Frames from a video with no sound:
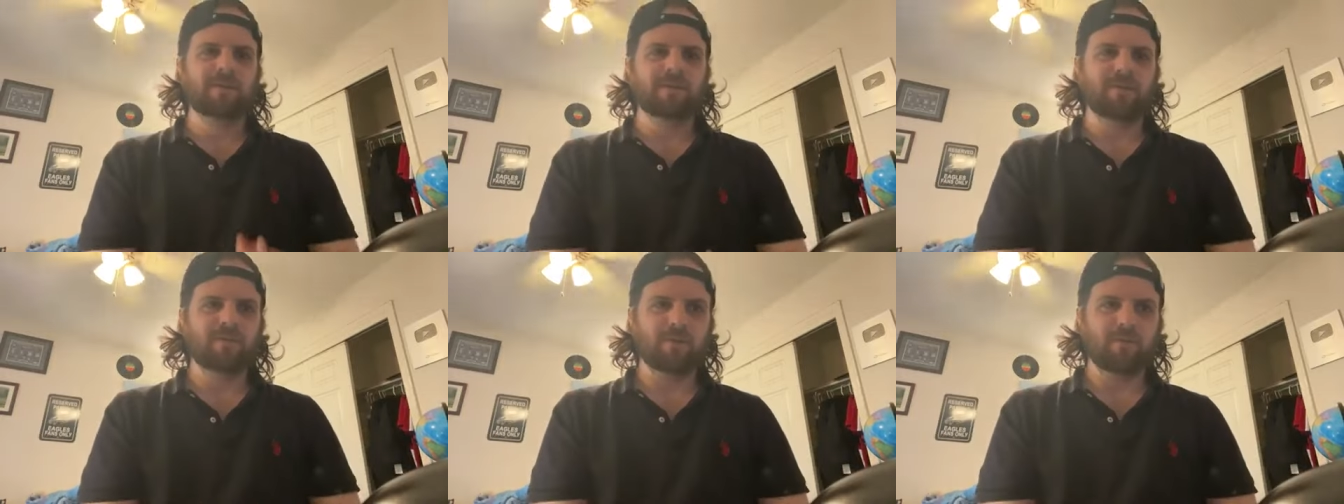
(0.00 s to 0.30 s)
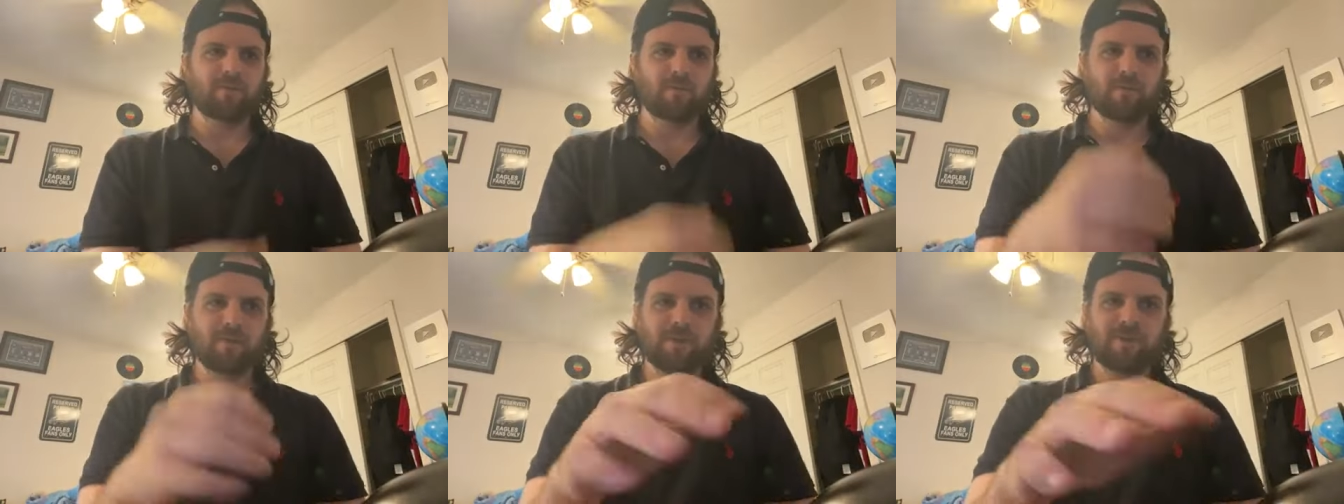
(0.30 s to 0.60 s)
they're
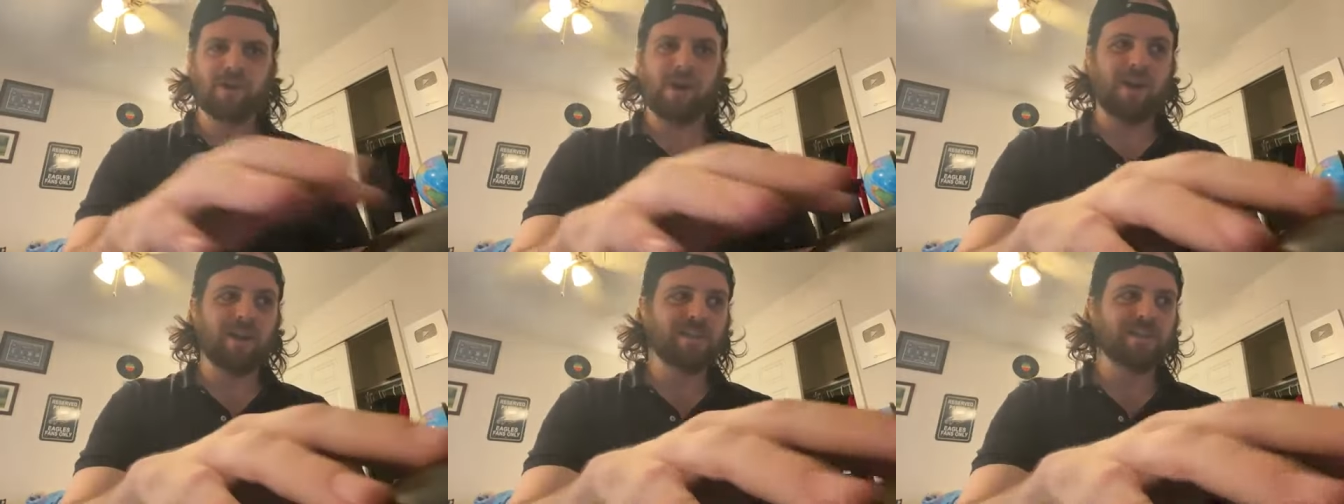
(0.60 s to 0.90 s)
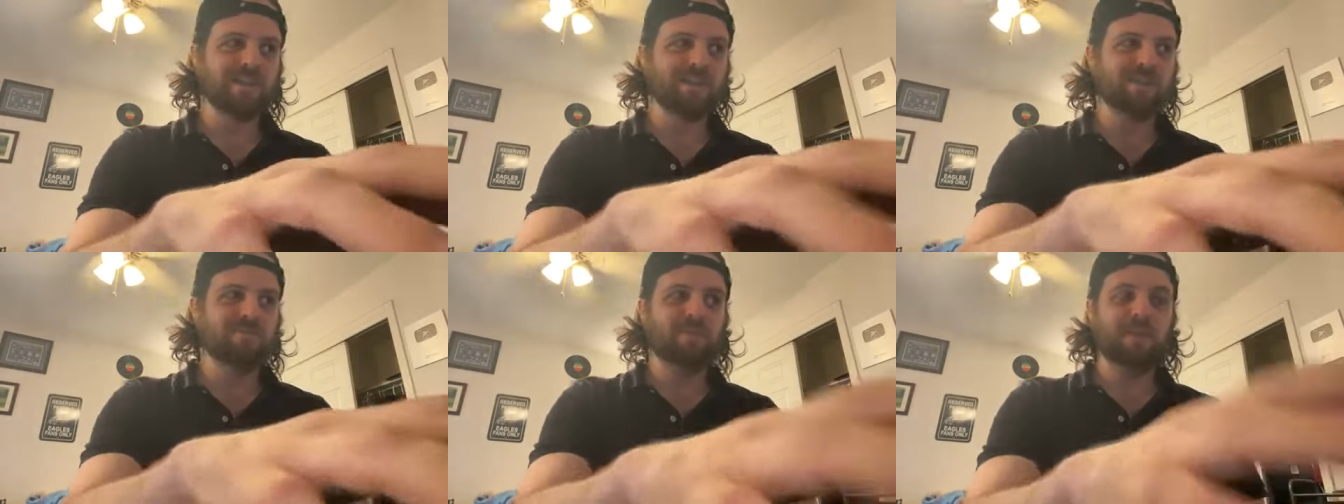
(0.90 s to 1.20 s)
really
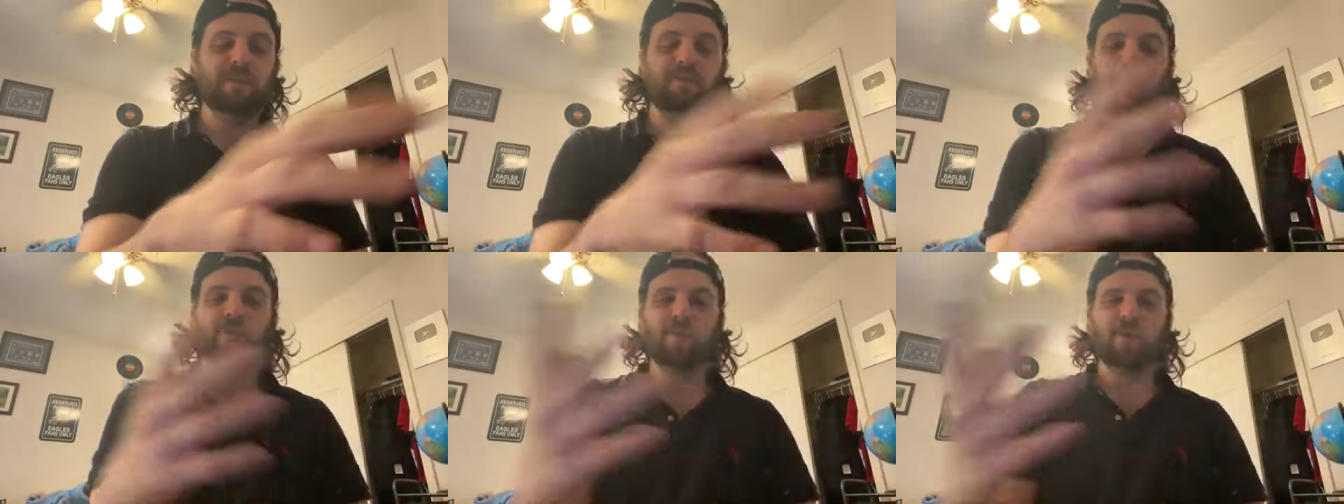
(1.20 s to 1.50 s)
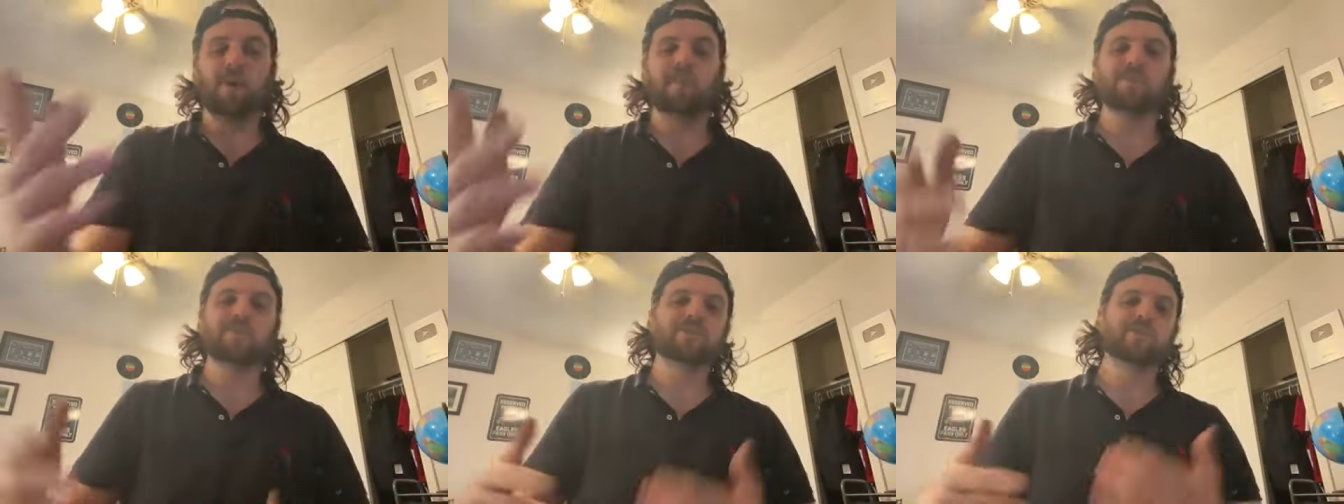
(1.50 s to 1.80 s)
toxic people and
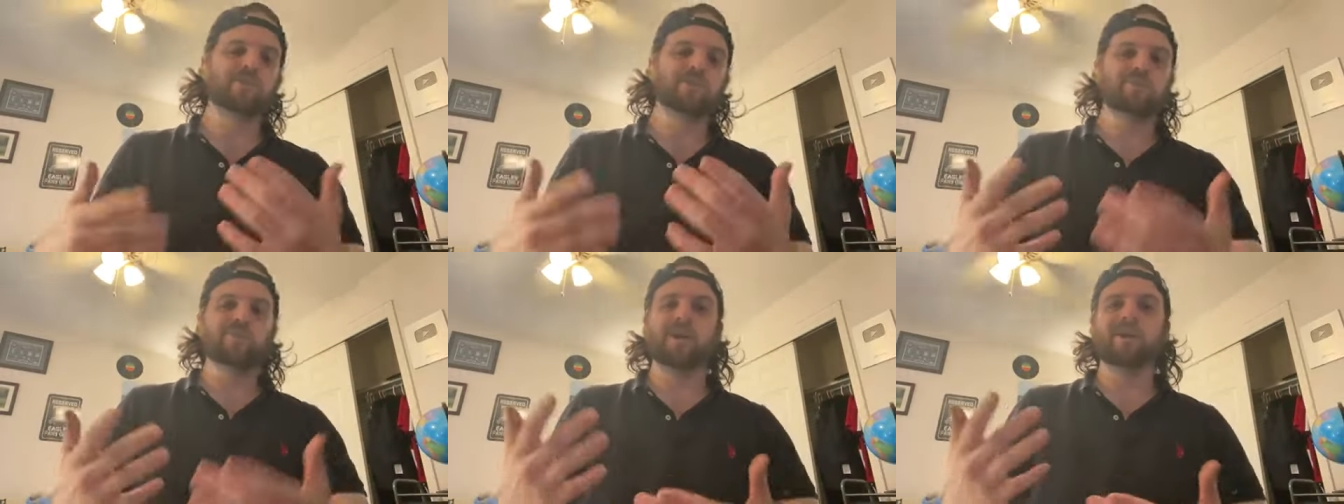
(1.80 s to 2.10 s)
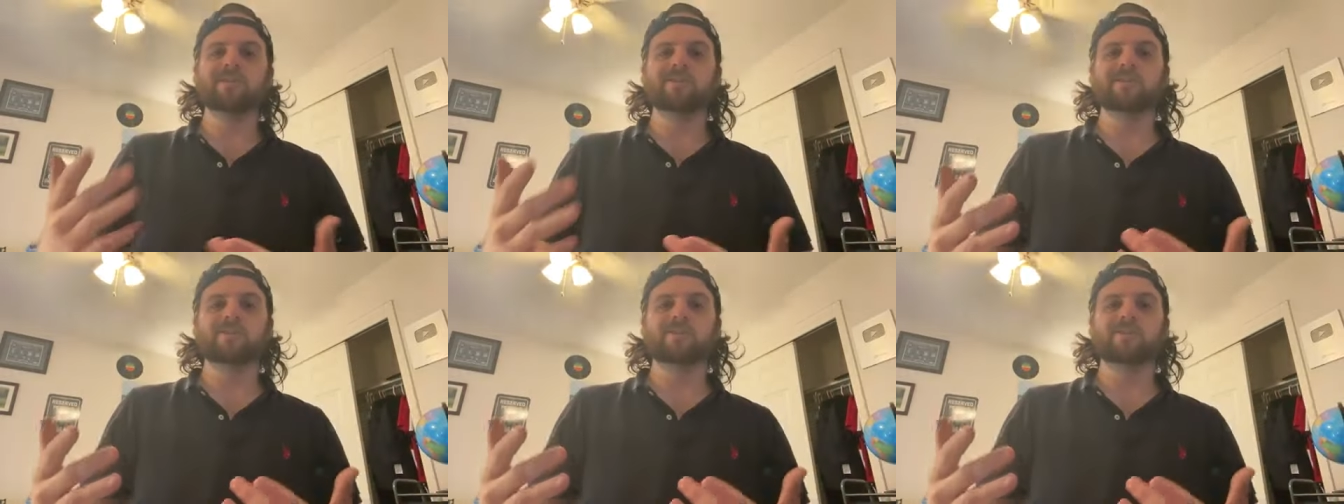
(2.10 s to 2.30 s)
I'm a chill nice